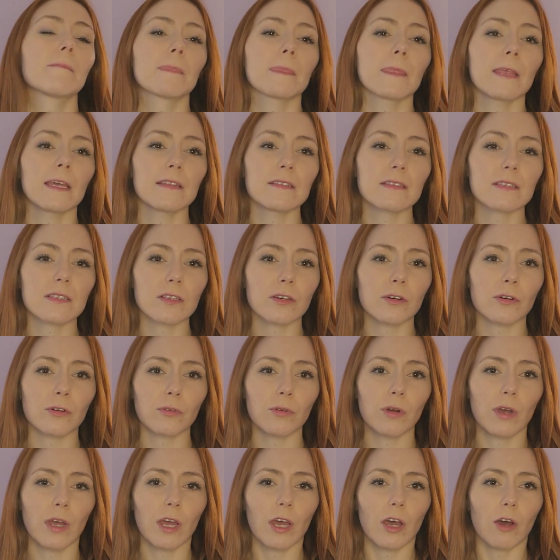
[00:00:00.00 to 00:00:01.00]
And so
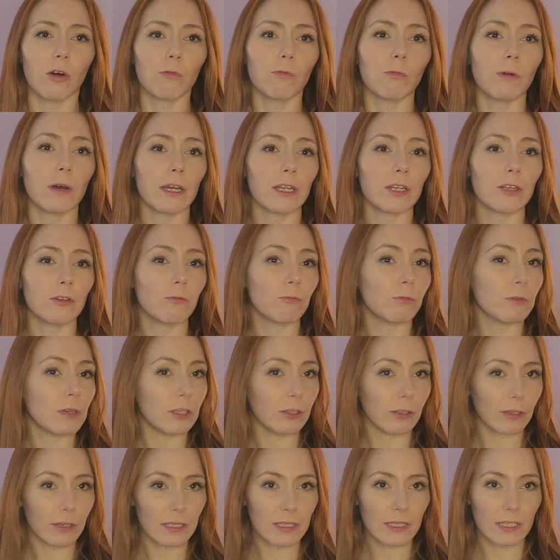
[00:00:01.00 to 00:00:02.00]
when we
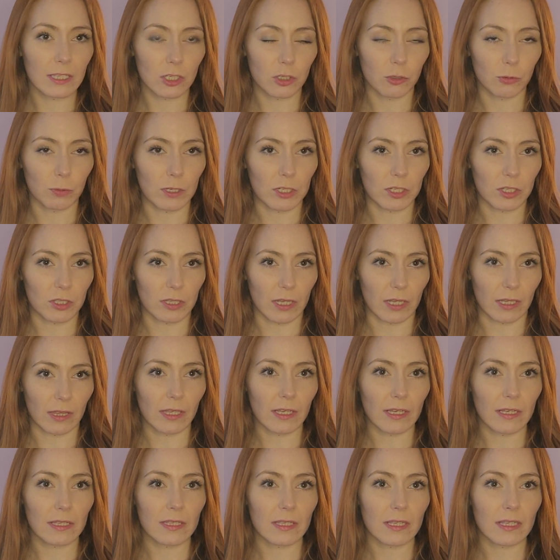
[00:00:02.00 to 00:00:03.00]
look at situations like
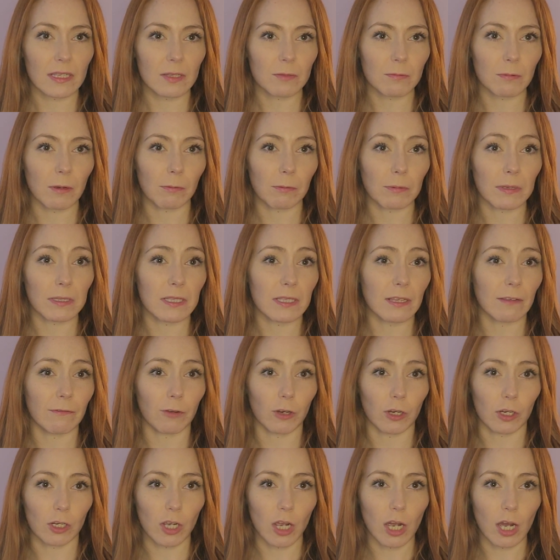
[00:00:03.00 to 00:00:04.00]
this, this is what we see
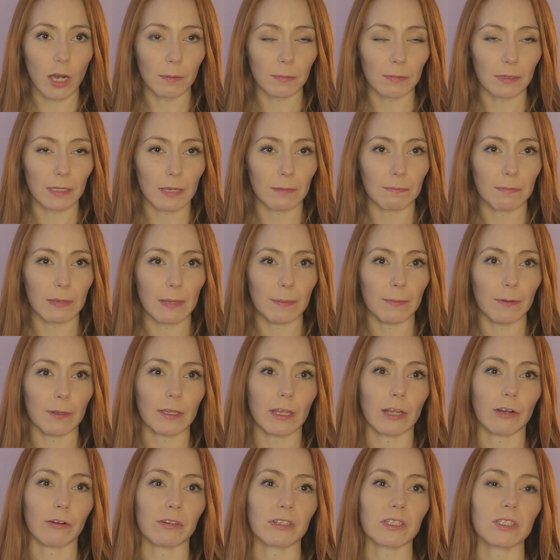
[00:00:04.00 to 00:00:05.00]
very commonly in people
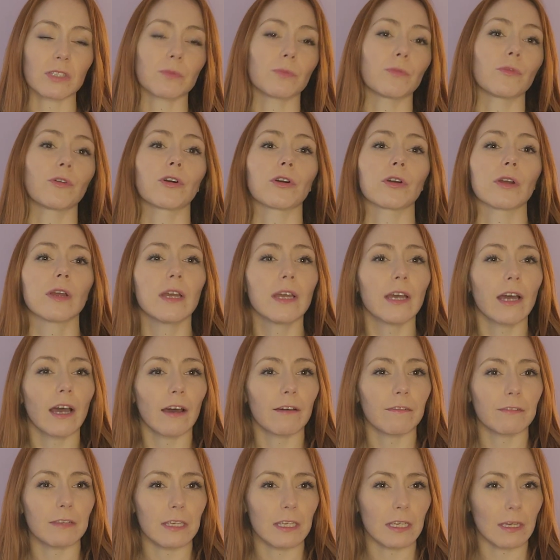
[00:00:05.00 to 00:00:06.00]
that are into more
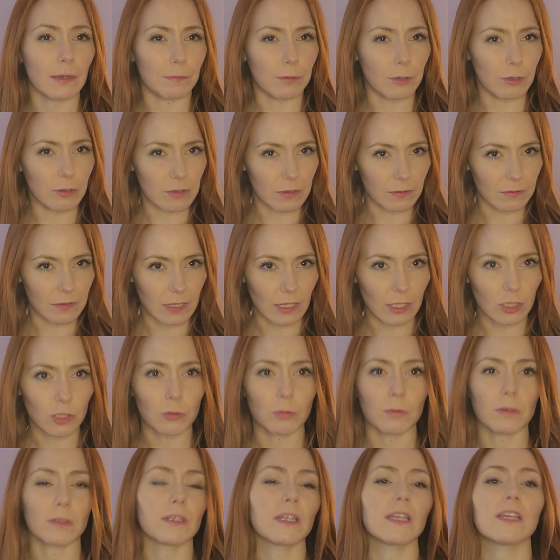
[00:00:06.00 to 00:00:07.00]
of the abusive
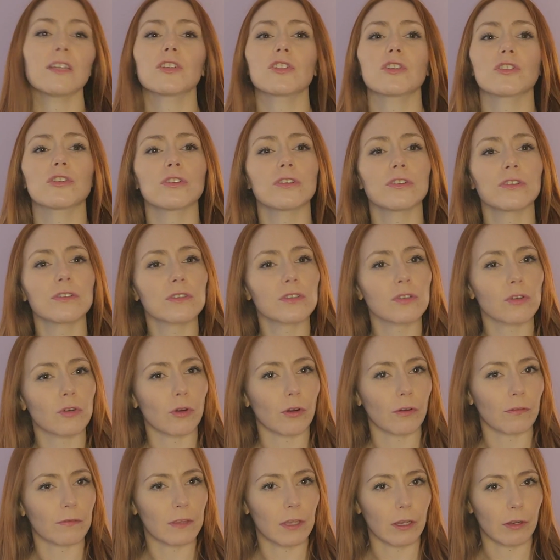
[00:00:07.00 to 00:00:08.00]
sexual natures or
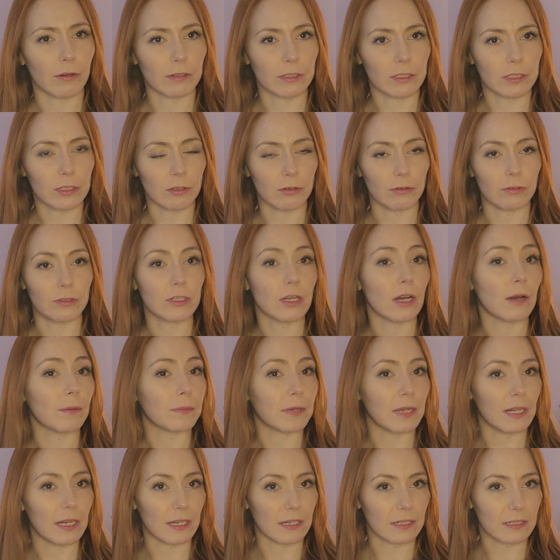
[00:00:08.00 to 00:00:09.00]
if they're into
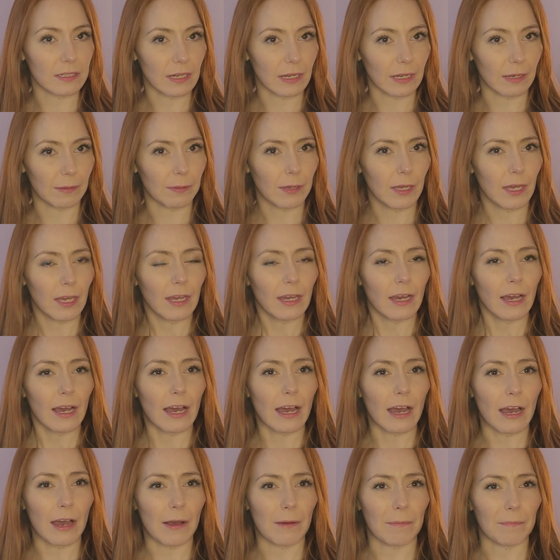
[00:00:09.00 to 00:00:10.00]
dominating type
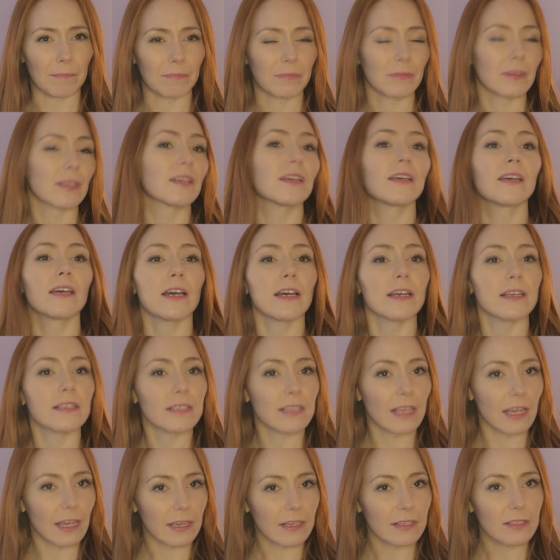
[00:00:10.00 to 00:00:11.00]
um,
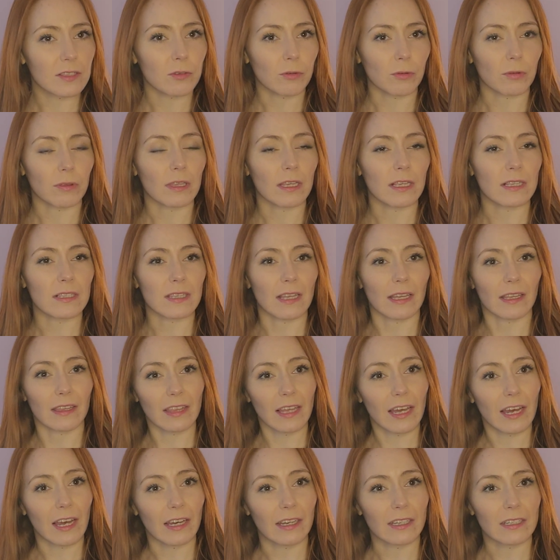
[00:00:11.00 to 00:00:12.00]
sex or things like
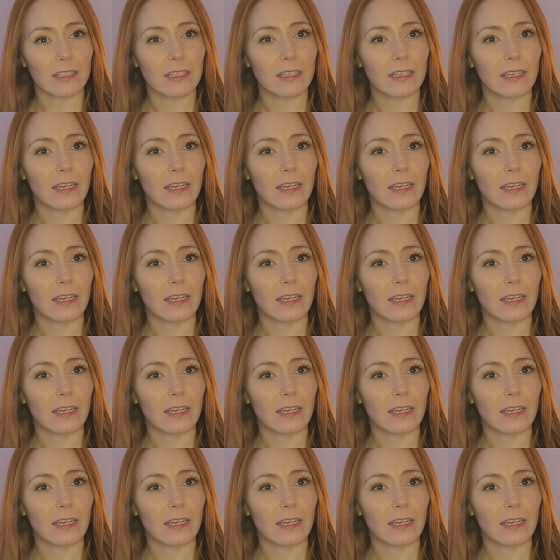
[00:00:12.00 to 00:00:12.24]
that.